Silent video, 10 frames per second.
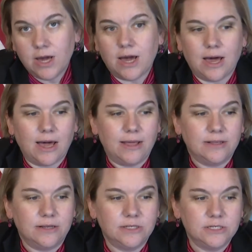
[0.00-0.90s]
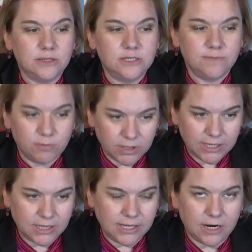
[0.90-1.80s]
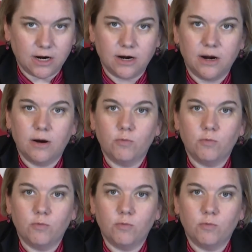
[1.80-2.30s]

To be really clear,